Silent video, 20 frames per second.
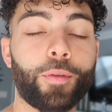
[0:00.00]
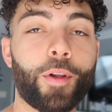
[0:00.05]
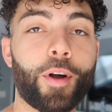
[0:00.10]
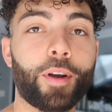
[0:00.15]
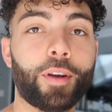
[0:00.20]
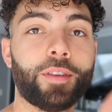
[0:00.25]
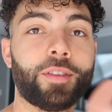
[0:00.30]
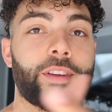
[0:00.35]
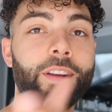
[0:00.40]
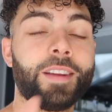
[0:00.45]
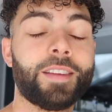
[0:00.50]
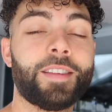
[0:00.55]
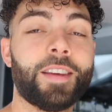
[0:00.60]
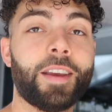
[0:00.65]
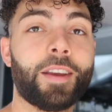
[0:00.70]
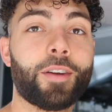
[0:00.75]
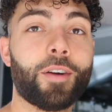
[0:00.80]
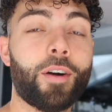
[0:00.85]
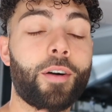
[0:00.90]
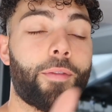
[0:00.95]
vlog is gonna
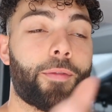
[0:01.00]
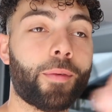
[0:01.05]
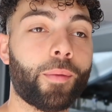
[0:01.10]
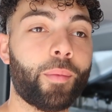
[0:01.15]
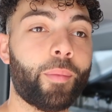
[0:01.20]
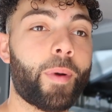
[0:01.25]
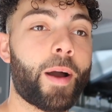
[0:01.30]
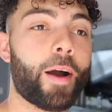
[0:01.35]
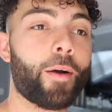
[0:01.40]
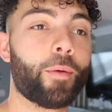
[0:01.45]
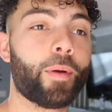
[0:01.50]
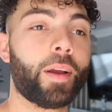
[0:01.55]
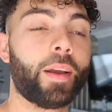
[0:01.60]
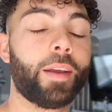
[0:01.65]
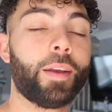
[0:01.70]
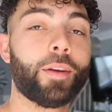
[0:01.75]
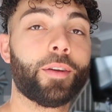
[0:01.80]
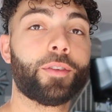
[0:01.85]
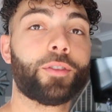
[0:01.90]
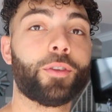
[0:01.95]
take off from about
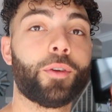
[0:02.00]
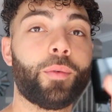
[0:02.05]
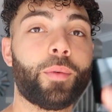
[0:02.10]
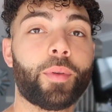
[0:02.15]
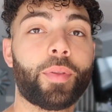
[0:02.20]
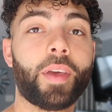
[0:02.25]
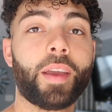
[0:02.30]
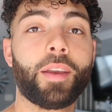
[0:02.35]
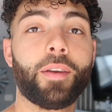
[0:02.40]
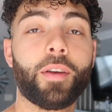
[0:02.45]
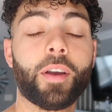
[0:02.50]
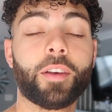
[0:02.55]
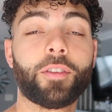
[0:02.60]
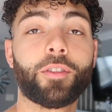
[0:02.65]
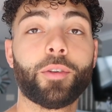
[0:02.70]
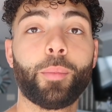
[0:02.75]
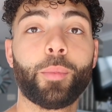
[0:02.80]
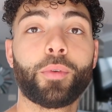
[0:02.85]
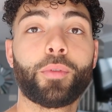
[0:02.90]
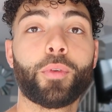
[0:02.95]
right here, so I wanna thank you
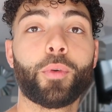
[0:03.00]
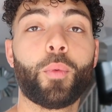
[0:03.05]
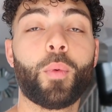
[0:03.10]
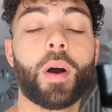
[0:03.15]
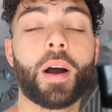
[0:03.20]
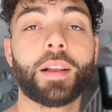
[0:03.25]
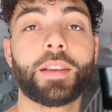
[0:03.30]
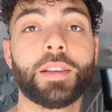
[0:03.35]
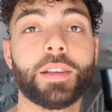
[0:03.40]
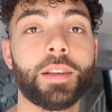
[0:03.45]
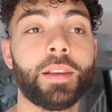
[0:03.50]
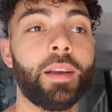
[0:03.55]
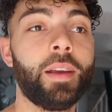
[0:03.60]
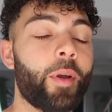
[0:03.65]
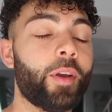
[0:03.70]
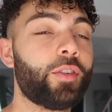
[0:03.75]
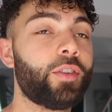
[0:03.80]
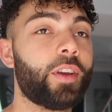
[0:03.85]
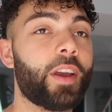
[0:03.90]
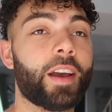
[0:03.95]
guys so much for watching.
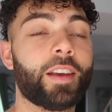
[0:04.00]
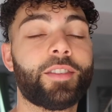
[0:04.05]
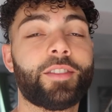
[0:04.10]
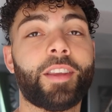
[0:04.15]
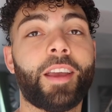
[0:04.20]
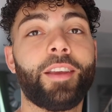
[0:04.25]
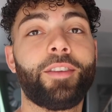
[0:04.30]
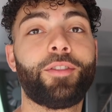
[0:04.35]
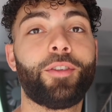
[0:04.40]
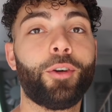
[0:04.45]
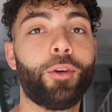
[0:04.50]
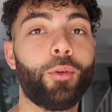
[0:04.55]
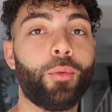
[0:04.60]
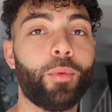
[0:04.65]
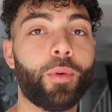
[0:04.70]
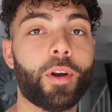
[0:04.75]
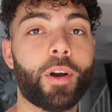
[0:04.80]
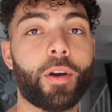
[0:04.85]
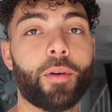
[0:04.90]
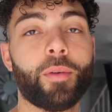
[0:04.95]
Make sure you guys stay
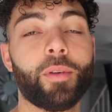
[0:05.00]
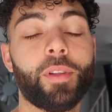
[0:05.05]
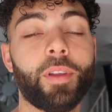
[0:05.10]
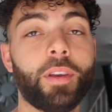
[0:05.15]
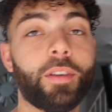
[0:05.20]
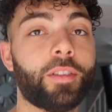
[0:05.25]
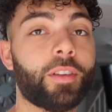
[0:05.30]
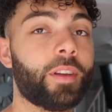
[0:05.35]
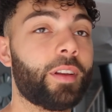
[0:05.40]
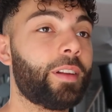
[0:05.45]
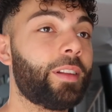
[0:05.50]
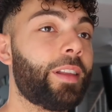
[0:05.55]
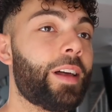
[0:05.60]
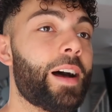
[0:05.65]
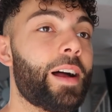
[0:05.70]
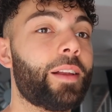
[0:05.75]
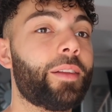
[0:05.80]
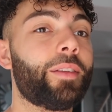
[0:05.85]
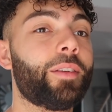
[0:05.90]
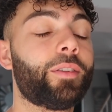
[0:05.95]
tuned. We are releasing a
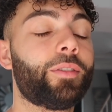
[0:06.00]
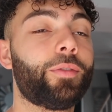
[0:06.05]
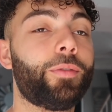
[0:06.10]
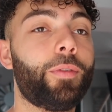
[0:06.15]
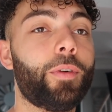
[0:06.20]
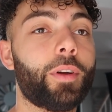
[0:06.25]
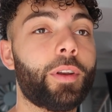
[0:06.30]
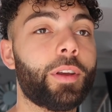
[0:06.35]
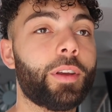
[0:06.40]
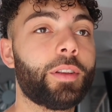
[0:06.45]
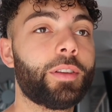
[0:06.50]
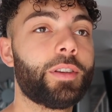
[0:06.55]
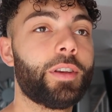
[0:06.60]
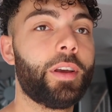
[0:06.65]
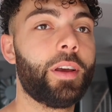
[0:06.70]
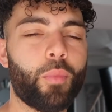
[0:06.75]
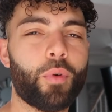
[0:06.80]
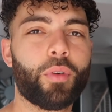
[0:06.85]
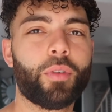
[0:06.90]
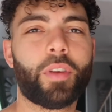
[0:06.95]
lot of this
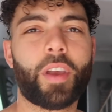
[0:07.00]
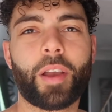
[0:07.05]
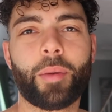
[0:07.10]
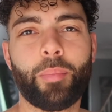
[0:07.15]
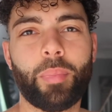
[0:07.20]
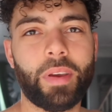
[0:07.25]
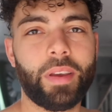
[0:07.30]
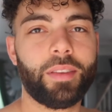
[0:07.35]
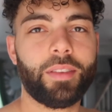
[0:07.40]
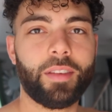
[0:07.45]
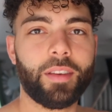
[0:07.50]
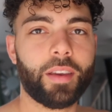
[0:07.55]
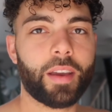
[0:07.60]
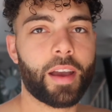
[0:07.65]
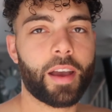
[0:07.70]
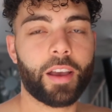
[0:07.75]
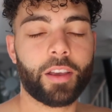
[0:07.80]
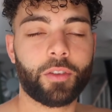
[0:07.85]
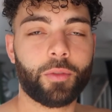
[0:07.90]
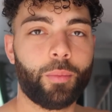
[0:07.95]
footage, more like
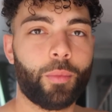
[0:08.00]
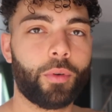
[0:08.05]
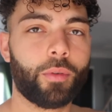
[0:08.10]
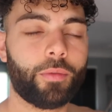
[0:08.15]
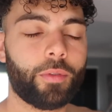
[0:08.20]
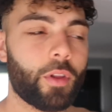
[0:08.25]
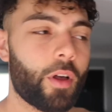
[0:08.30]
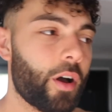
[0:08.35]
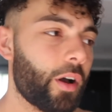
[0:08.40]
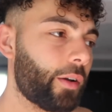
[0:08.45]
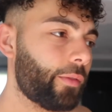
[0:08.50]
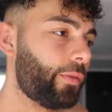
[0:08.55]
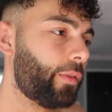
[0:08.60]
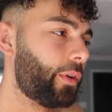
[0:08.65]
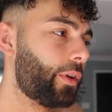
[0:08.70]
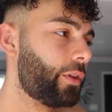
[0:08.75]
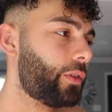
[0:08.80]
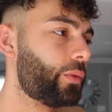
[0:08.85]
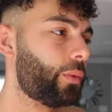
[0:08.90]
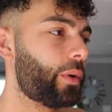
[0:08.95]
BTS, more vlog
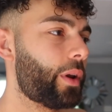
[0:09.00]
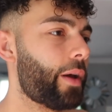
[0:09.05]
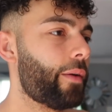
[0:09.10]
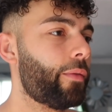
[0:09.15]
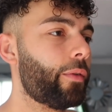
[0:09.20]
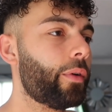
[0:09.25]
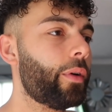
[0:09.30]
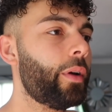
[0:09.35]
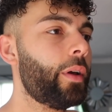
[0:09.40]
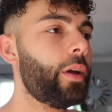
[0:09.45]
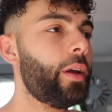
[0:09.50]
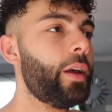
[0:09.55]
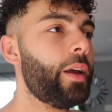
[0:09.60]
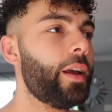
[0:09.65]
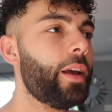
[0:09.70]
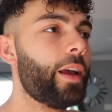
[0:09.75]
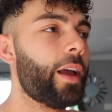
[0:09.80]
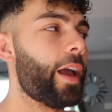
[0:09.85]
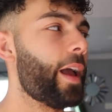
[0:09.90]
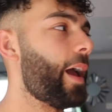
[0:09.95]
footage, whatever.
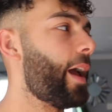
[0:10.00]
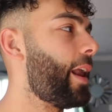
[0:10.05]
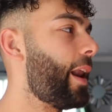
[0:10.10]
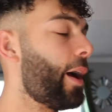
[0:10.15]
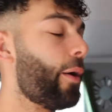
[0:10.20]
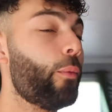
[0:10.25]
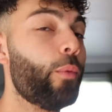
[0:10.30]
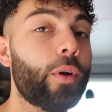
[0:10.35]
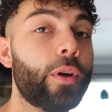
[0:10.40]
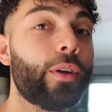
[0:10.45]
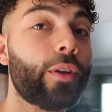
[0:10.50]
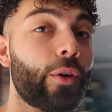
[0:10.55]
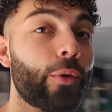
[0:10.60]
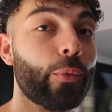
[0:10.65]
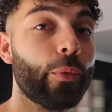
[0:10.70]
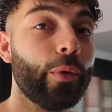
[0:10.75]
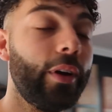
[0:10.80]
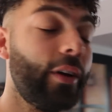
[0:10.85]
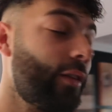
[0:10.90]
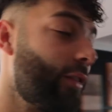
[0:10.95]
And I wanted to
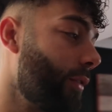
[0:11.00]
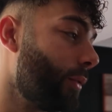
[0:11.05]
re